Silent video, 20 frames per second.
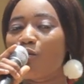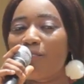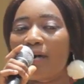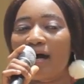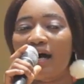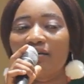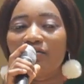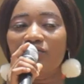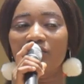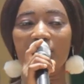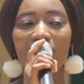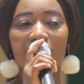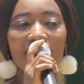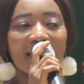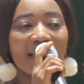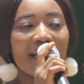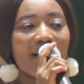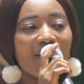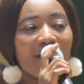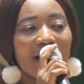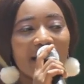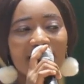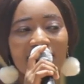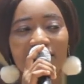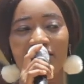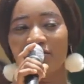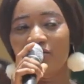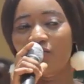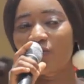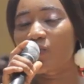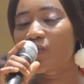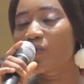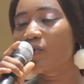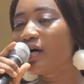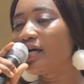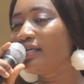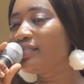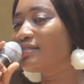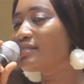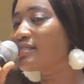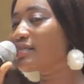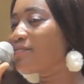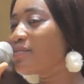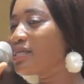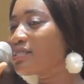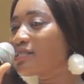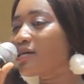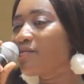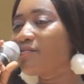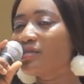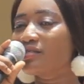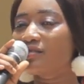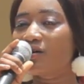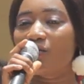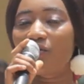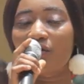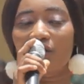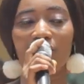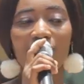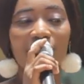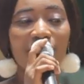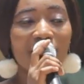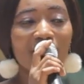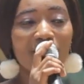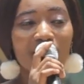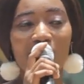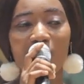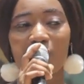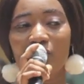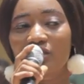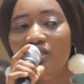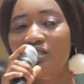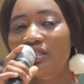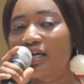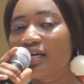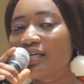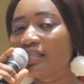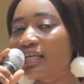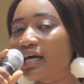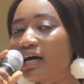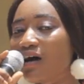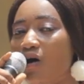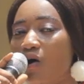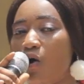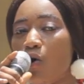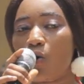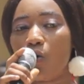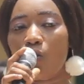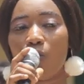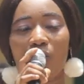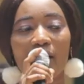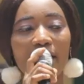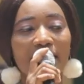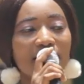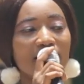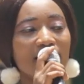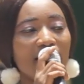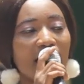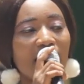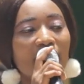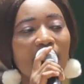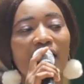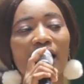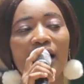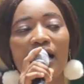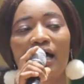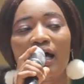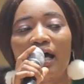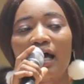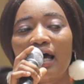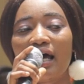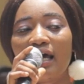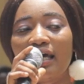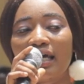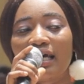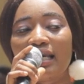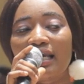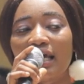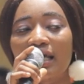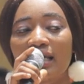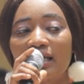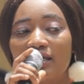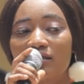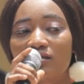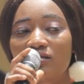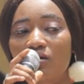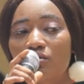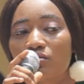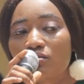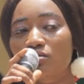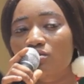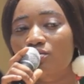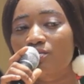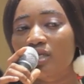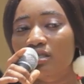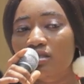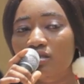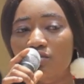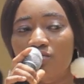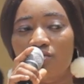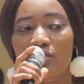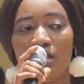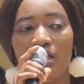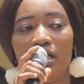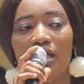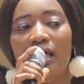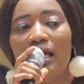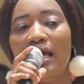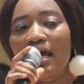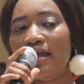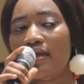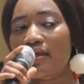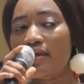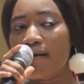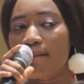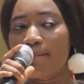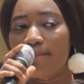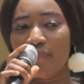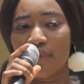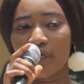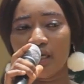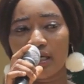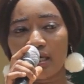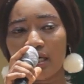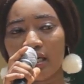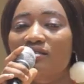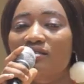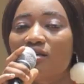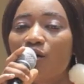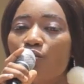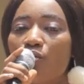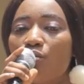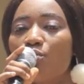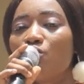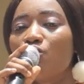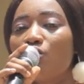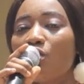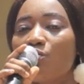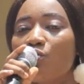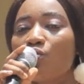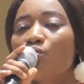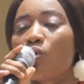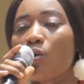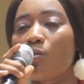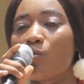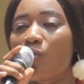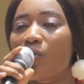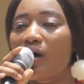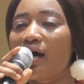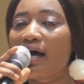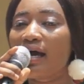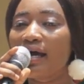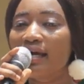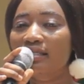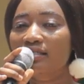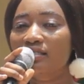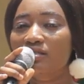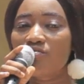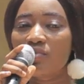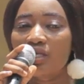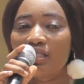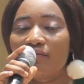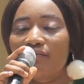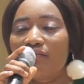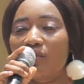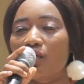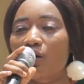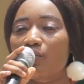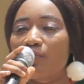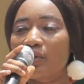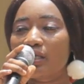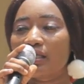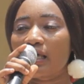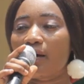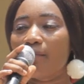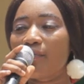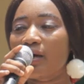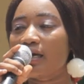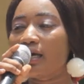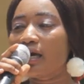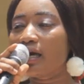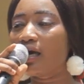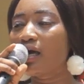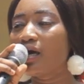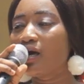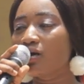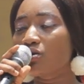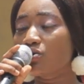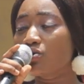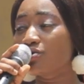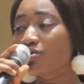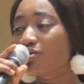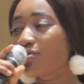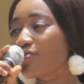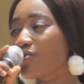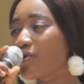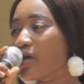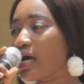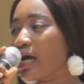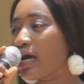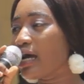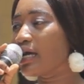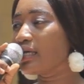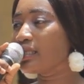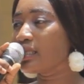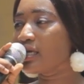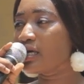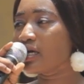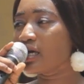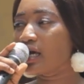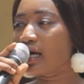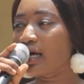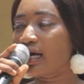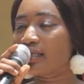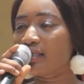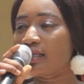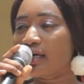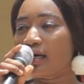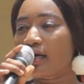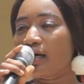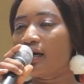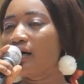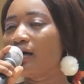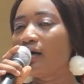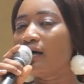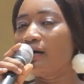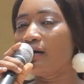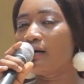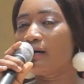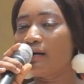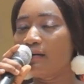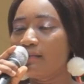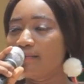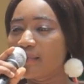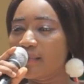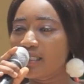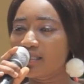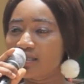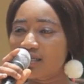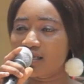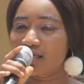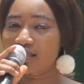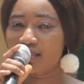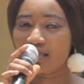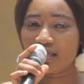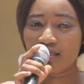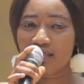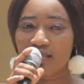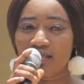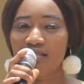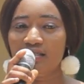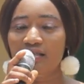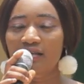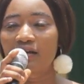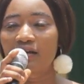Oba, no, ne been your white, no. And the Sabi, our girlfriend, Bow and China, or whiter. A likely song to be to me, and you be. It will move, it's me developing up gonorrhea, any other diseases.